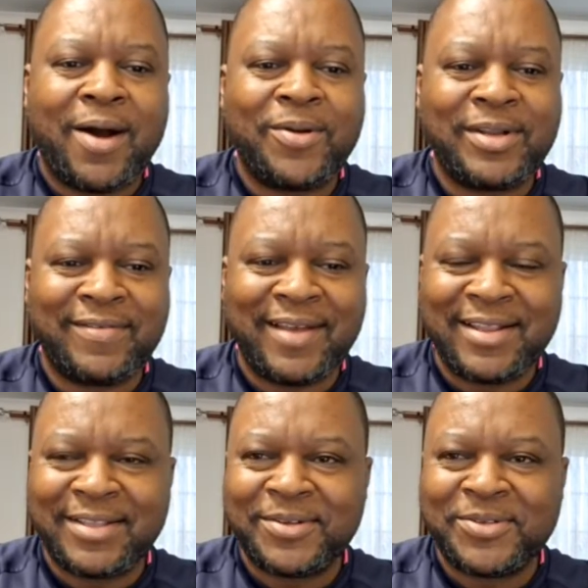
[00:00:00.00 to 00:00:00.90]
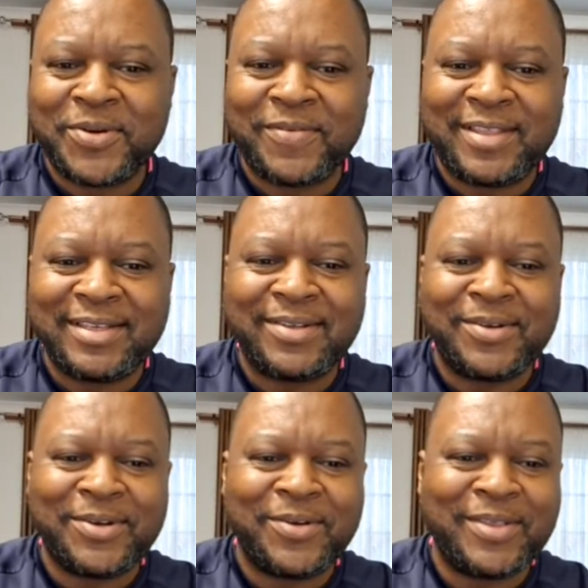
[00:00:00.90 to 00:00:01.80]
I'm not having anything to do
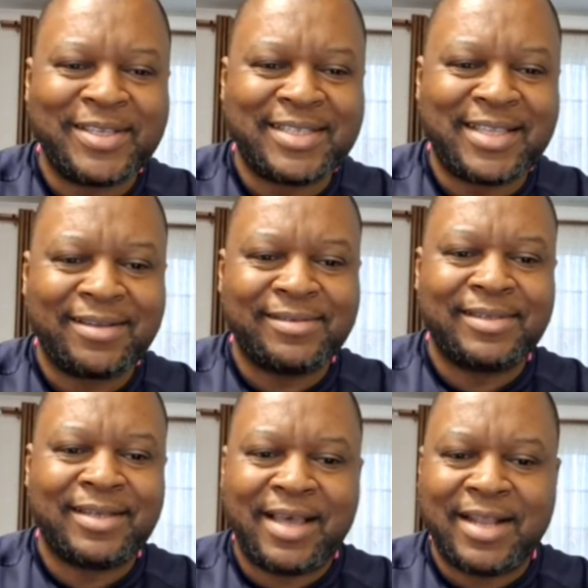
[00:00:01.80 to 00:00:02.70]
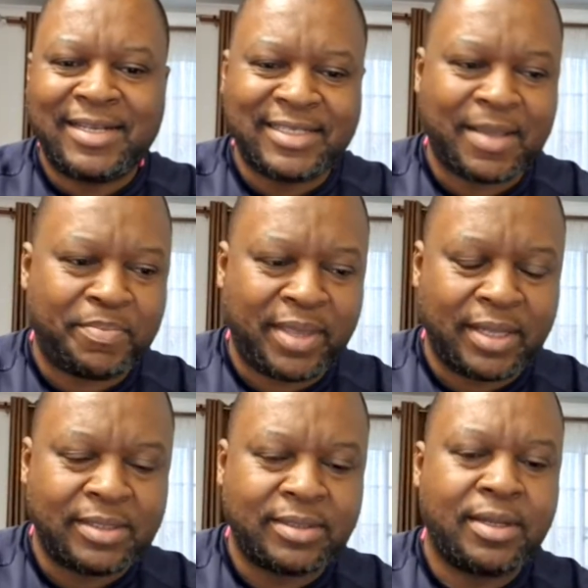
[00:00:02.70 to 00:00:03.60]
with this thing," and
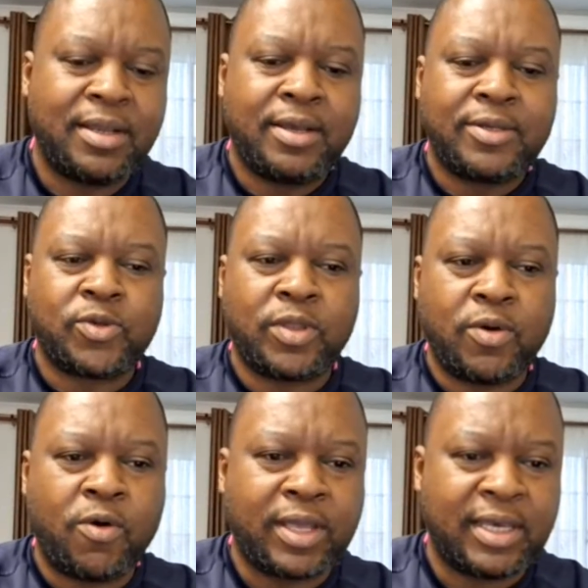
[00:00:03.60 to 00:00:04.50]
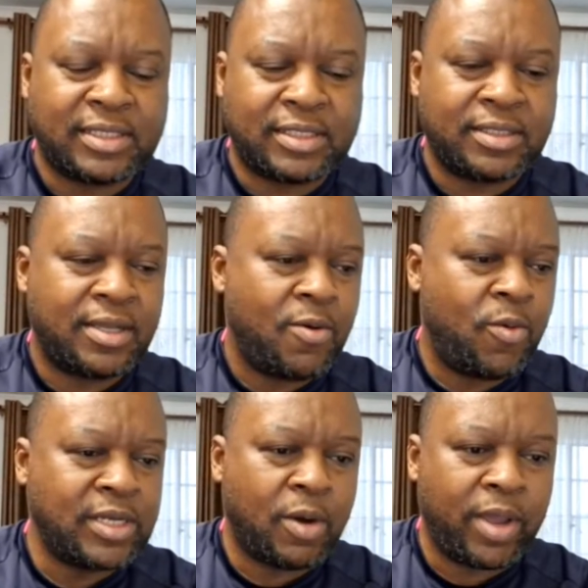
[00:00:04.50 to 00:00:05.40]
disappeared. So the whole case
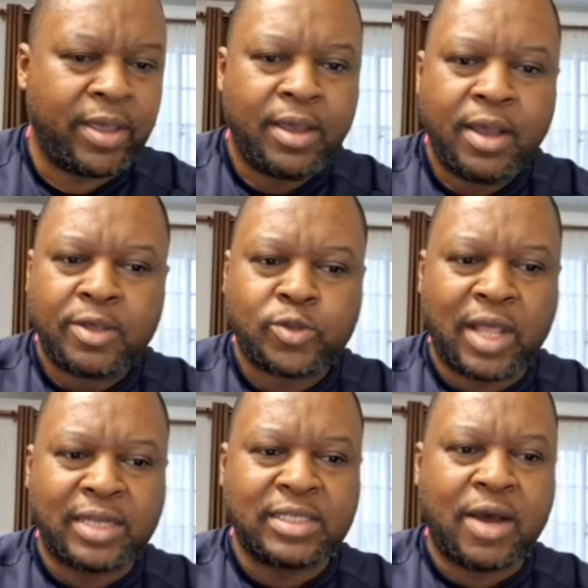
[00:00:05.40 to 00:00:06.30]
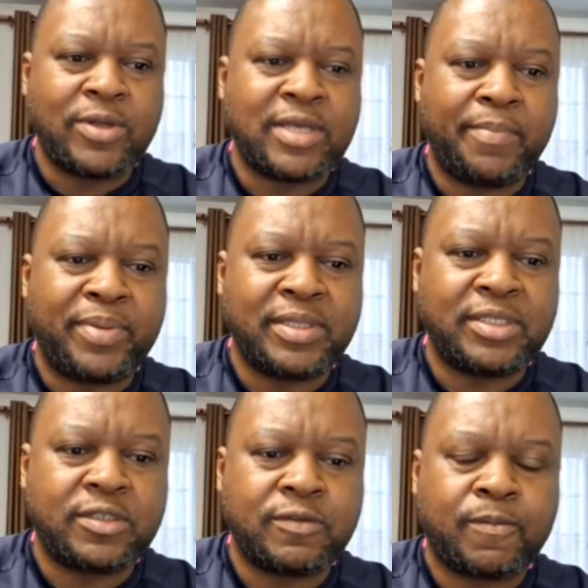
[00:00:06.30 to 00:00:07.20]
went away. So that is how it
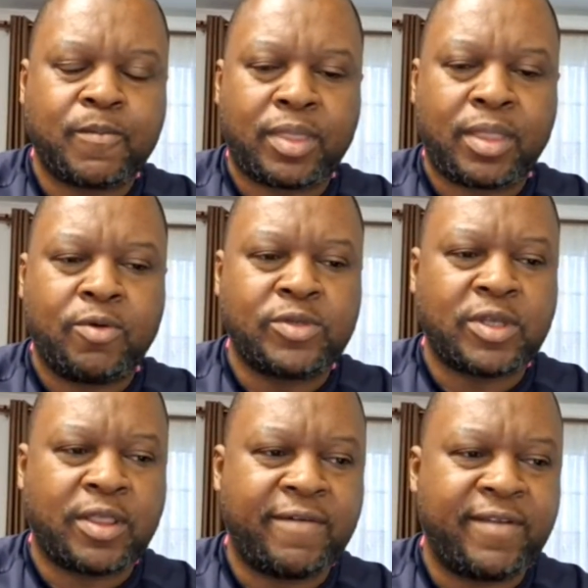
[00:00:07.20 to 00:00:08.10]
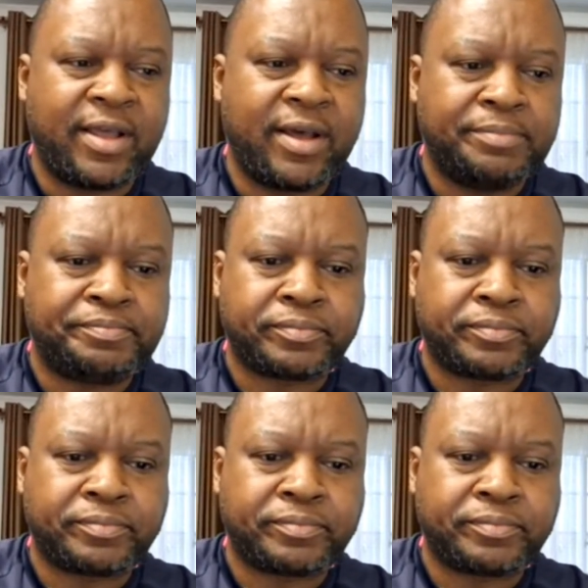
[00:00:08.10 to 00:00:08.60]
happens for South Africa.